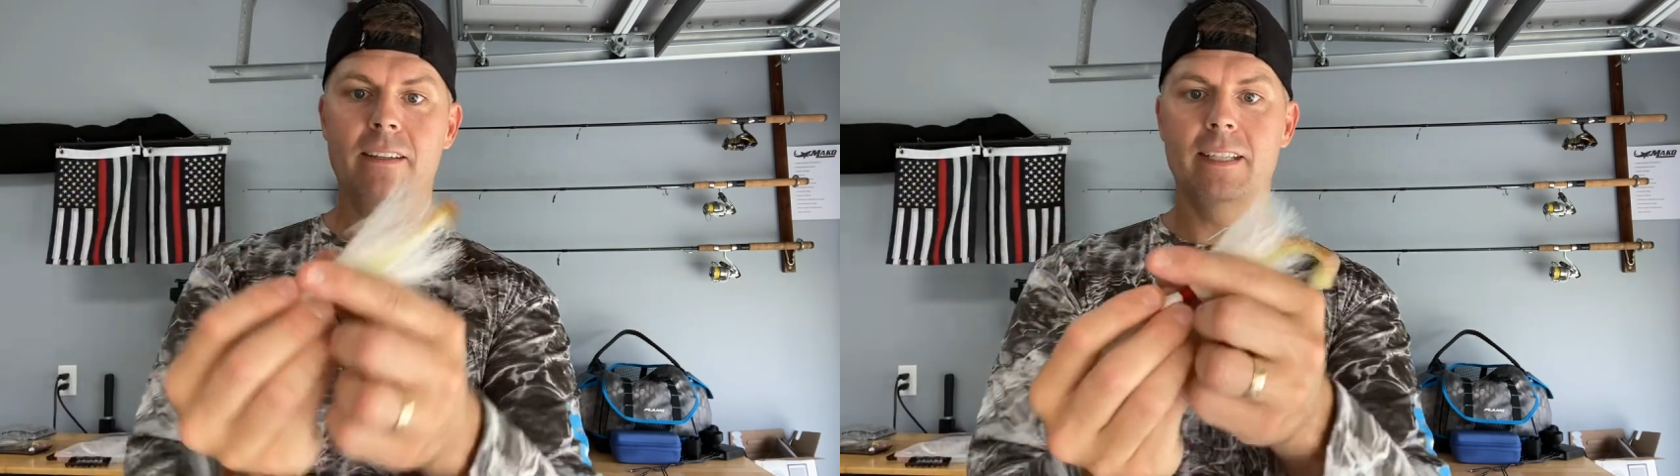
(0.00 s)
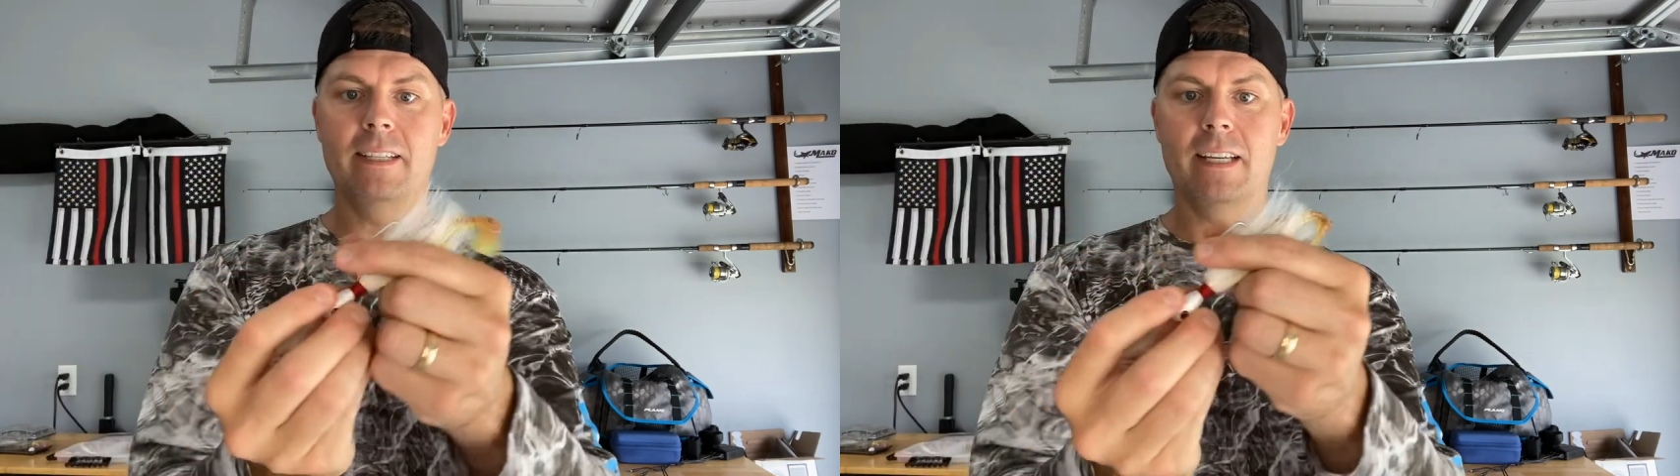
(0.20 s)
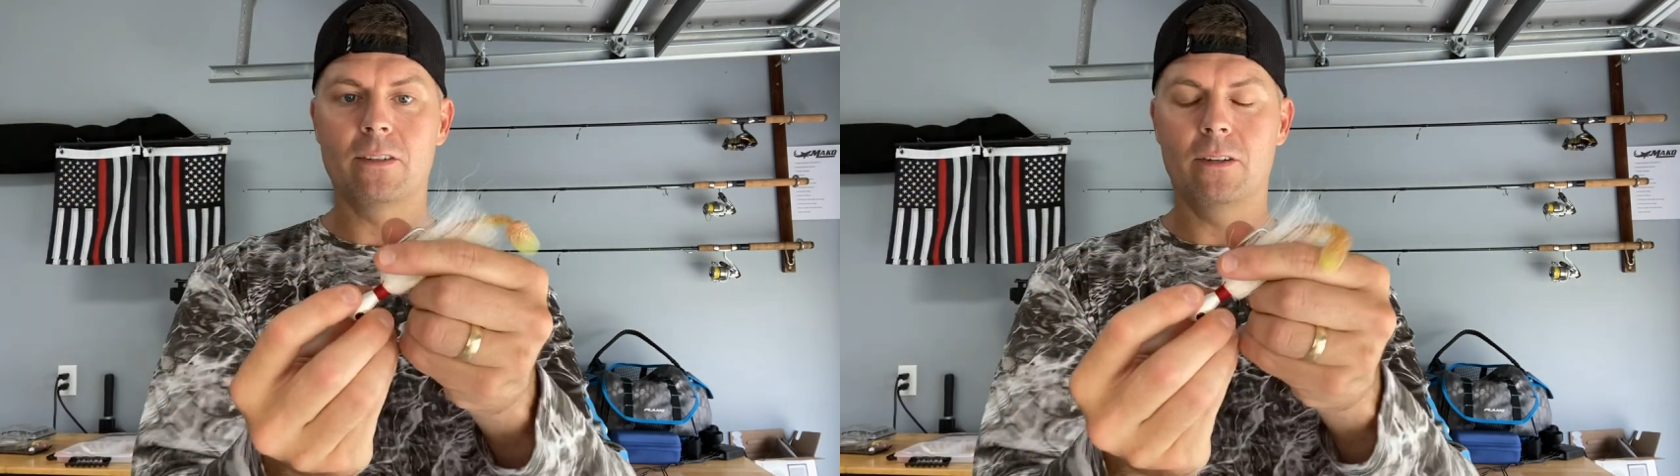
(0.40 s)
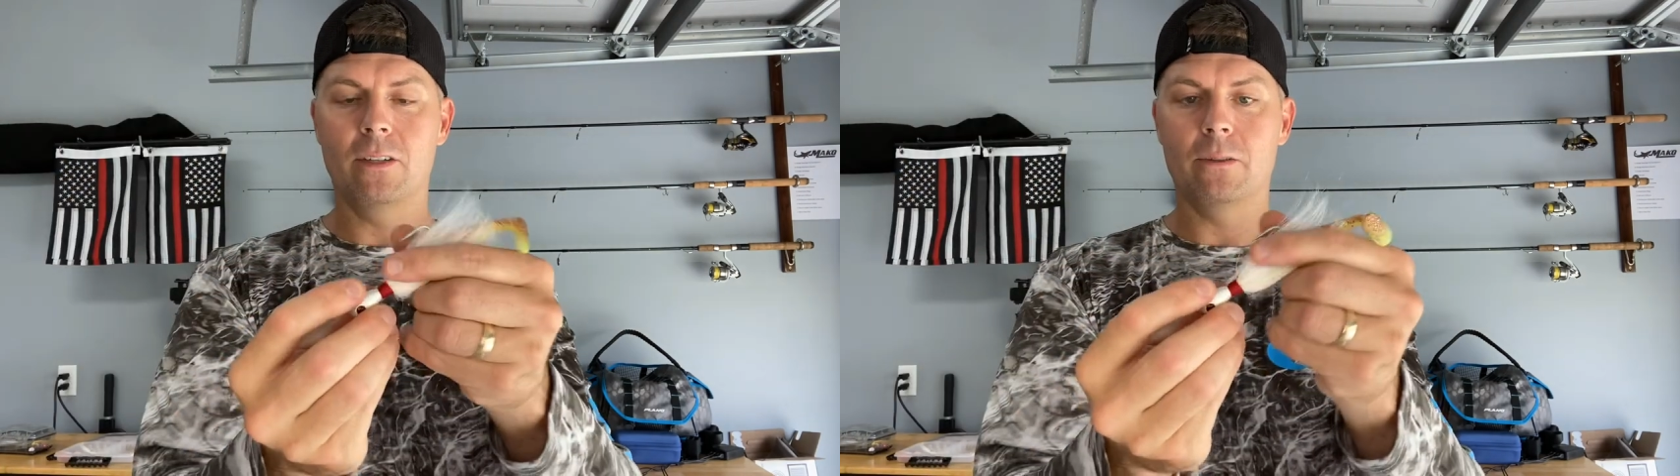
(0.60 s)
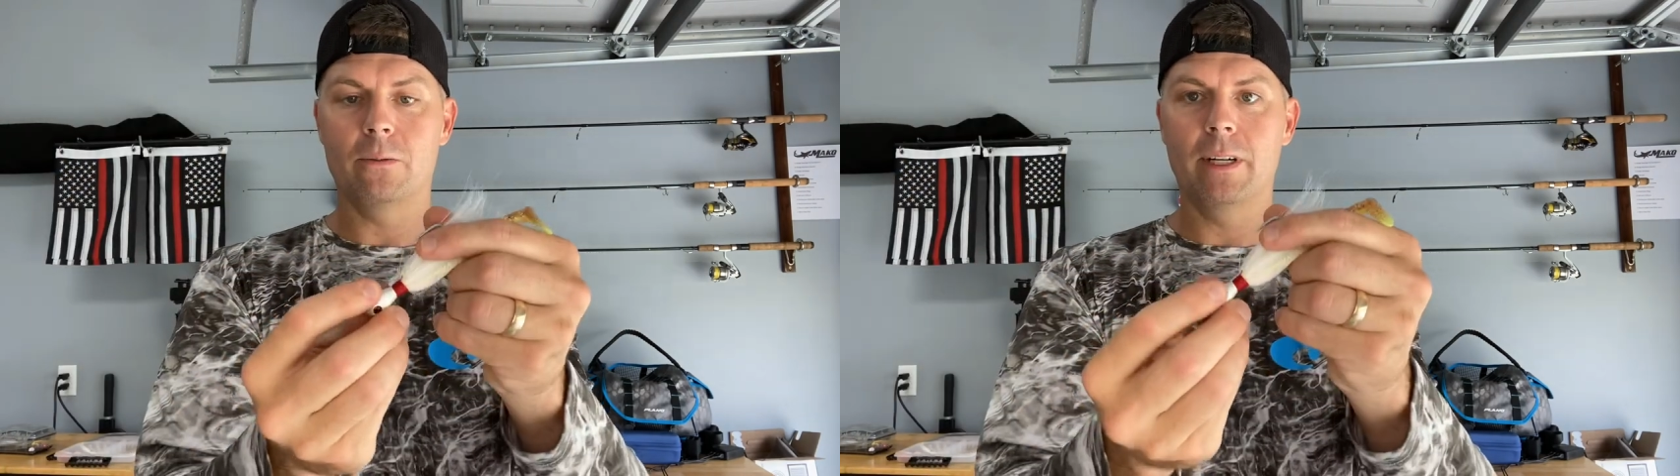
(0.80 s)
This thing is gonna
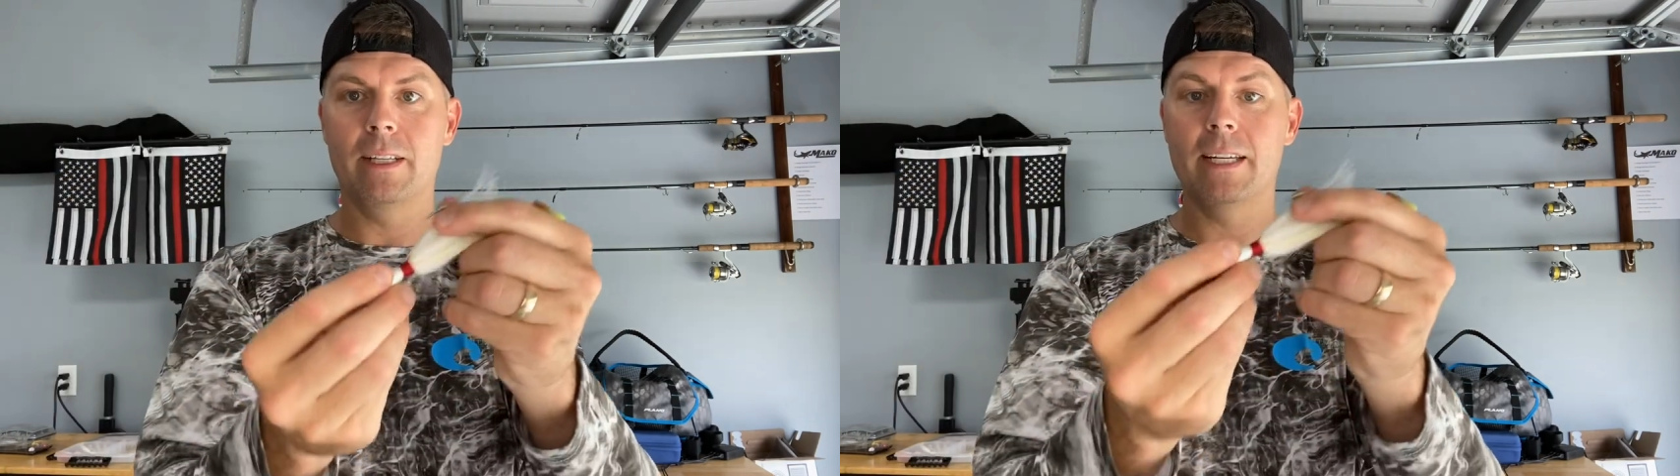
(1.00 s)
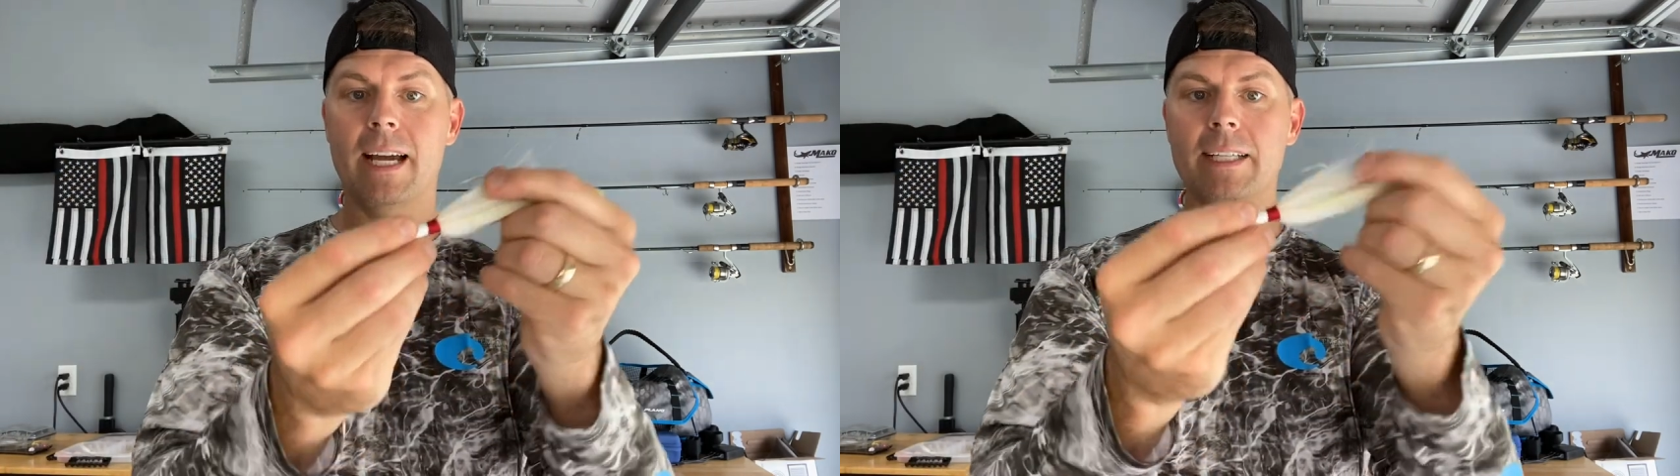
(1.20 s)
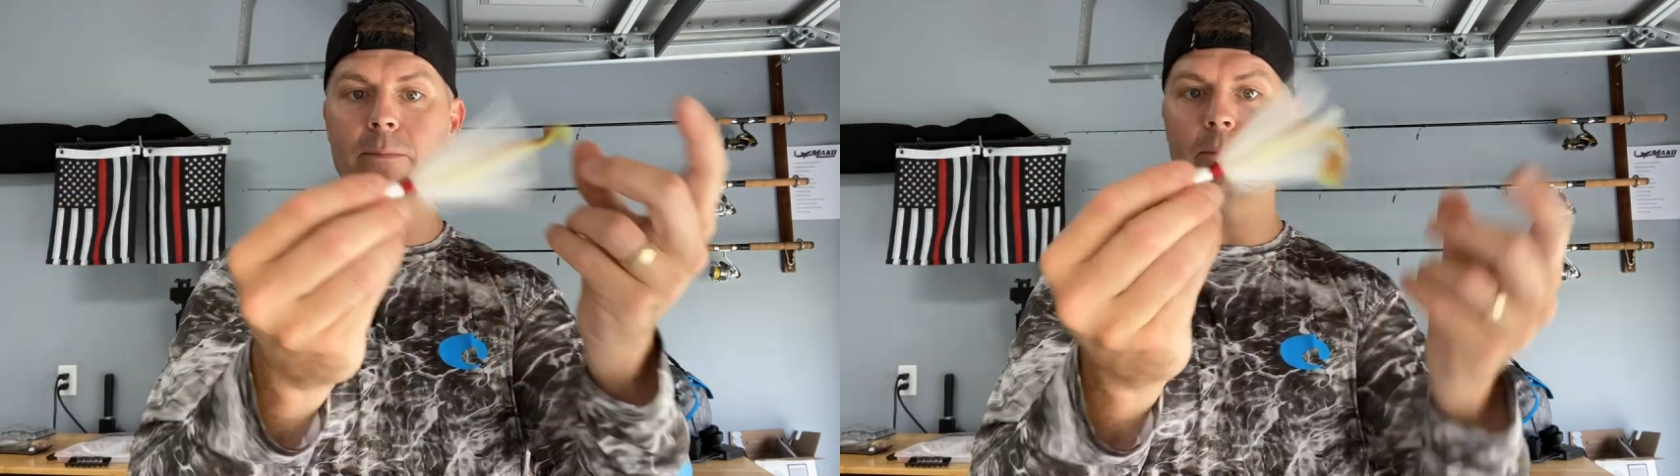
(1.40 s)
look really nice